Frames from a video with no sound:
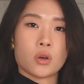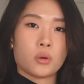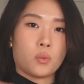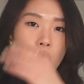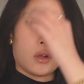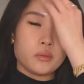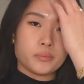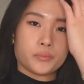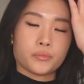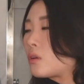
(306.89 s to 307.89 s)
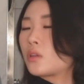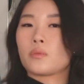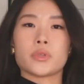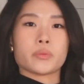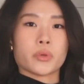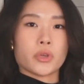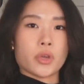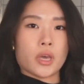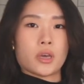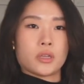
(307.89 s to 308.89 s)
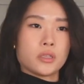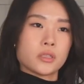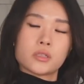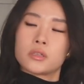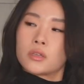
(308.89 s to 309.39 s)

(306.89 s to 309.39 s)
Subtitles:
on a wall. Just bring your hand.